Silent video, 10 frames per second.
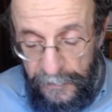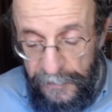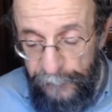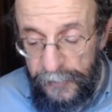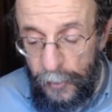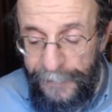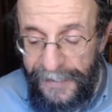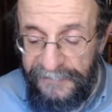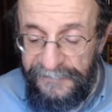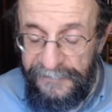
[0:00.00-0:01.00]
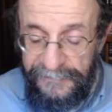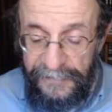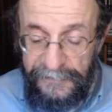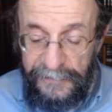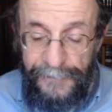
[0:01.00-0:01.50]
if we go back to the
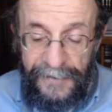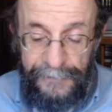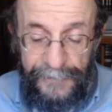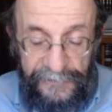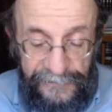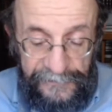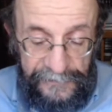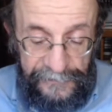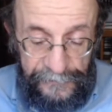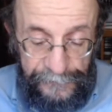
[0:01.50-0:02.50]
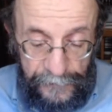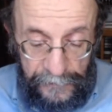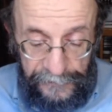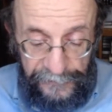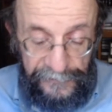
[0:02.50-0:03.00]
10 Commandments, is a
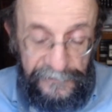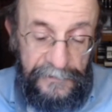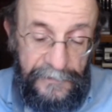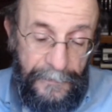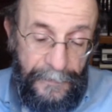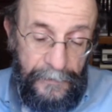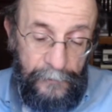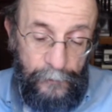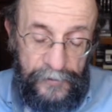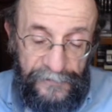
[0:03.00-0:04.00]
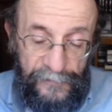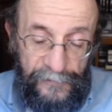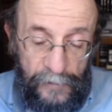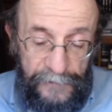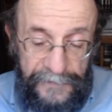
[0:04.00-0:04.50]
verse which is
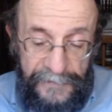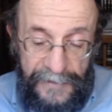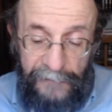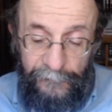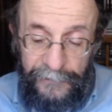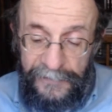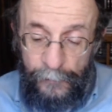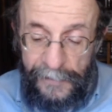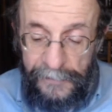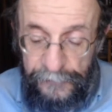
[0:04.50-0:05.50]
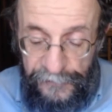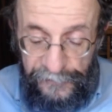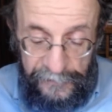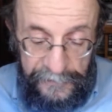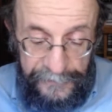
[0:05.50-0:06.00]
often not really well
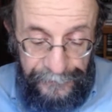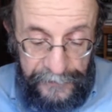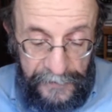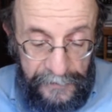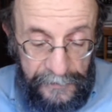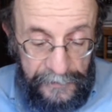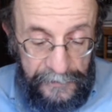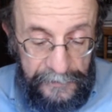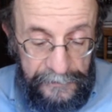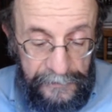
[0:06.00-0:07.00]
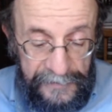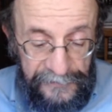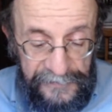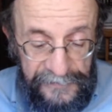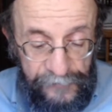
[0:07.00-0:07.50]
understood. In
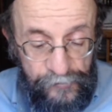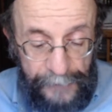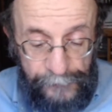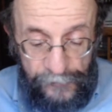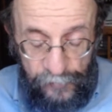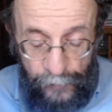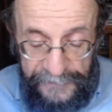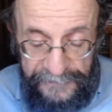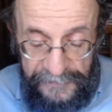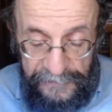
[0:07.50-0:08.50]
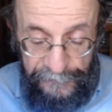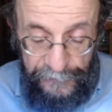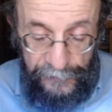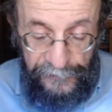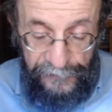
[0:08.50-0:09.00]
Exodus chapter 20,
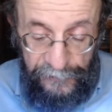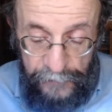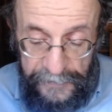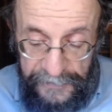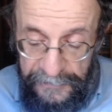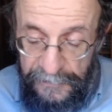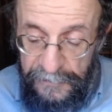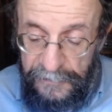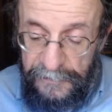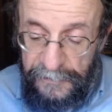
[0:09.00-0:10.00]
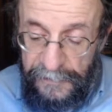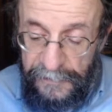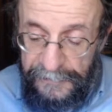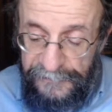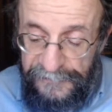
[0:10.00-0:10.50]
verse 3,
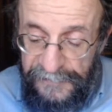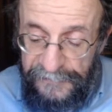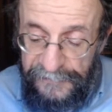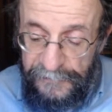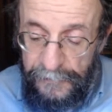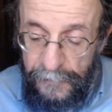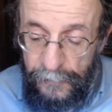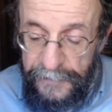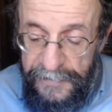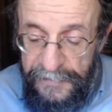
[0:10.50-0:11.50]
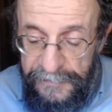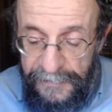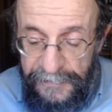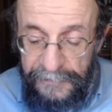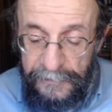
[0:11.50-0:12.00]
God says, Lo
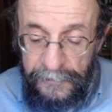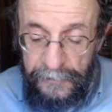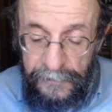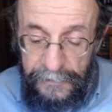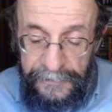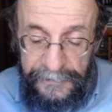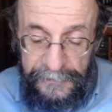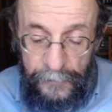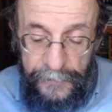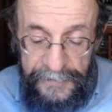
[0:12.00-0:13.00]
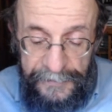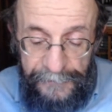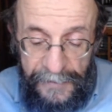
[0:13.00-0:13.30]
yihya lecha Elohim